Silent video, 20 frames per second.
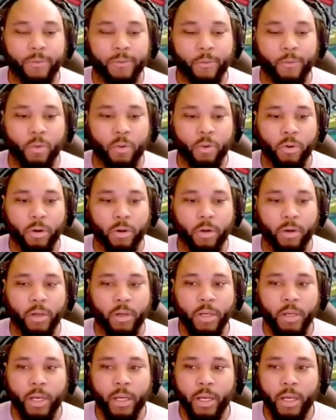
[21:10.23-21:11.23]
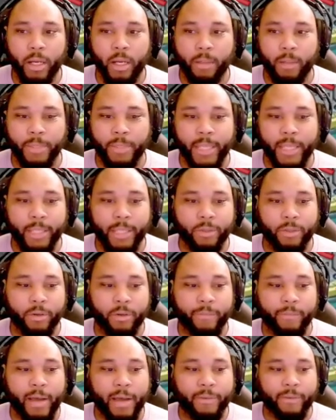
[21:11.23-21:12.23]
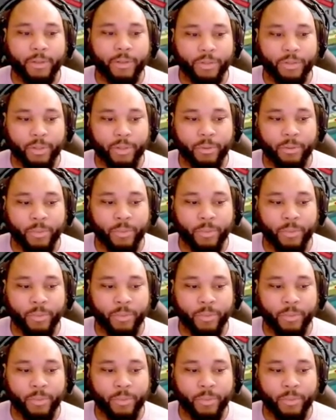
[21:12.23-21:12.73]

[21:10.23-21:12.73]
for um, the Daytona 500.